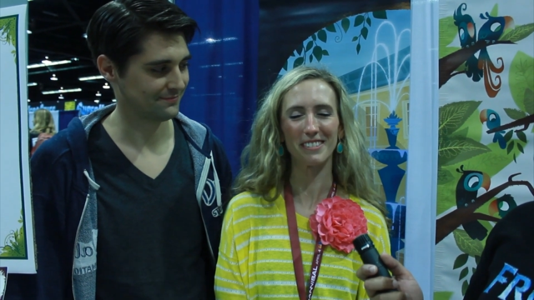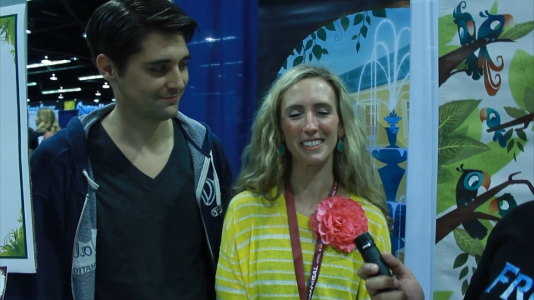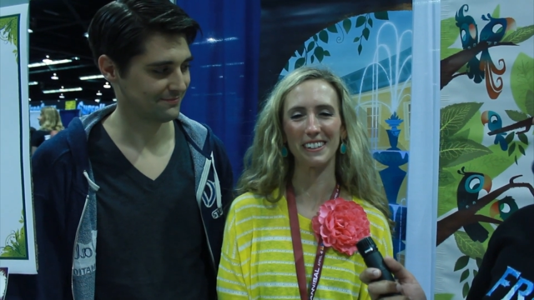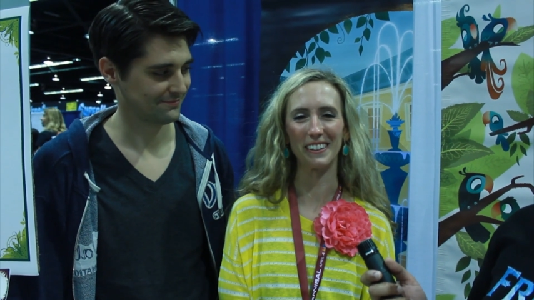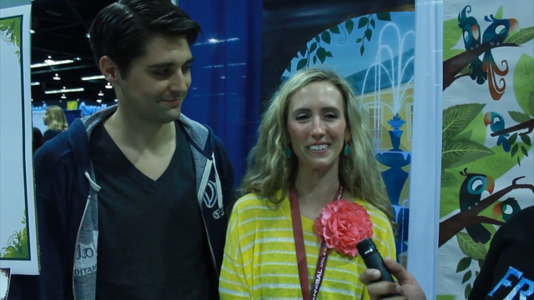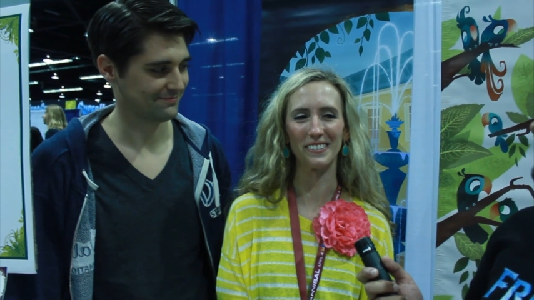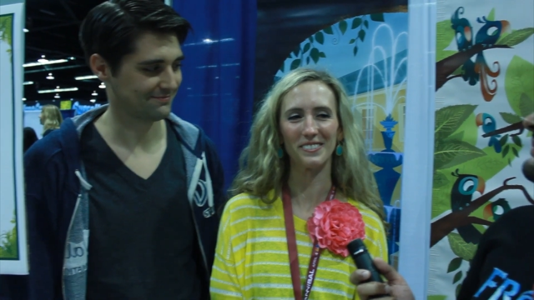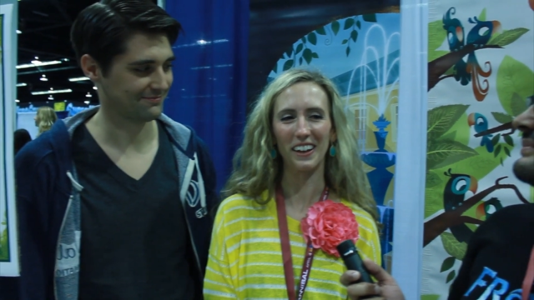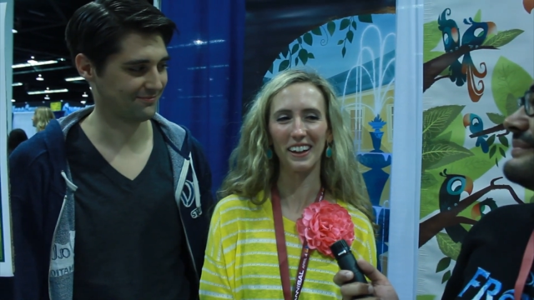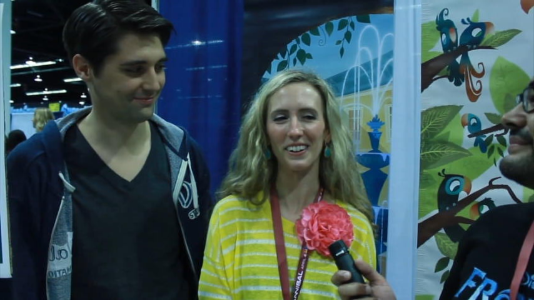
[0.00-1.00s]
Speaker 1: so
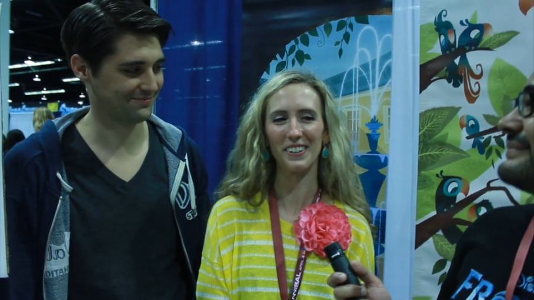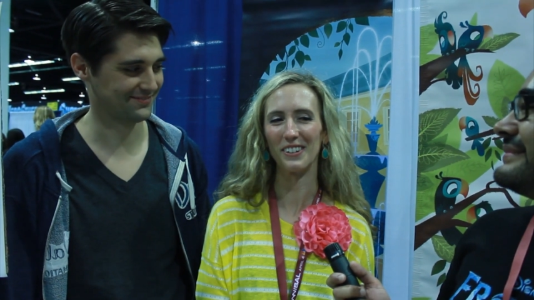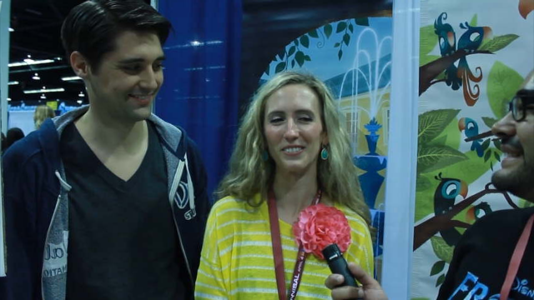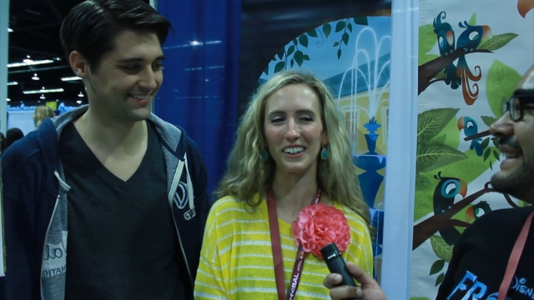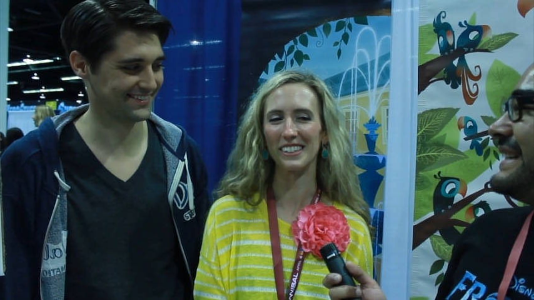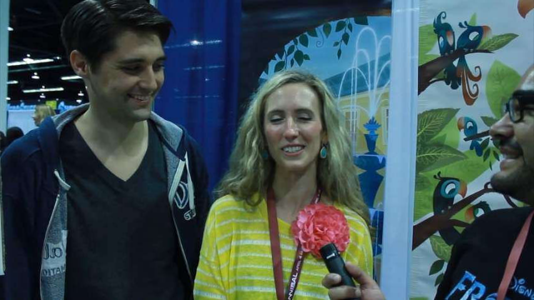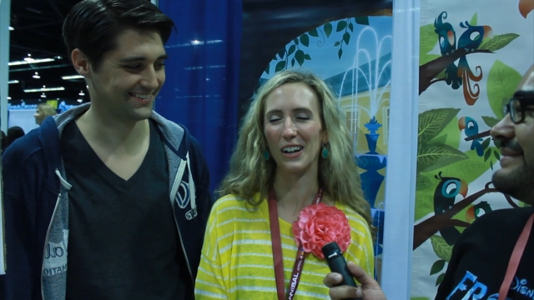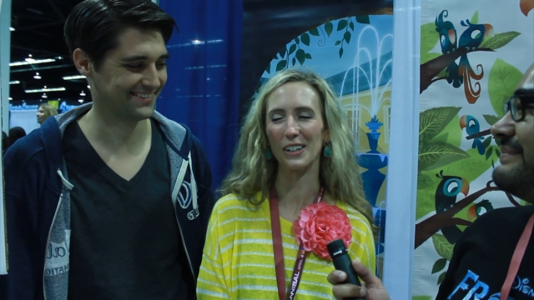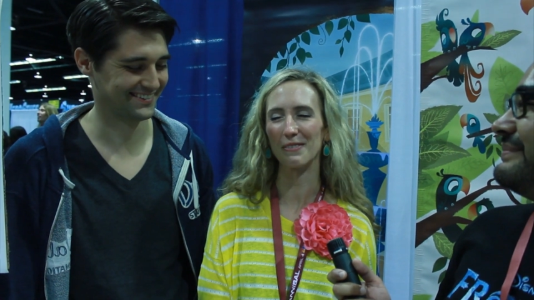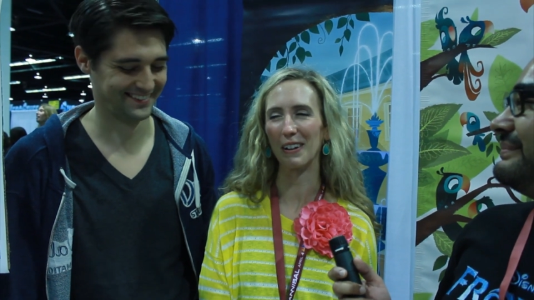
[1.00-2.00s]
I don't know if yeah. I can talk
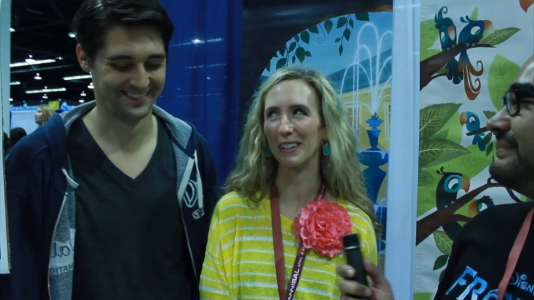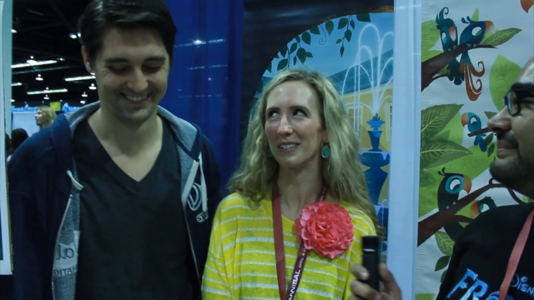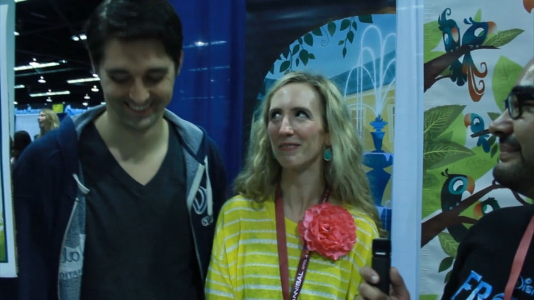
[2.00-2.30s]
about her.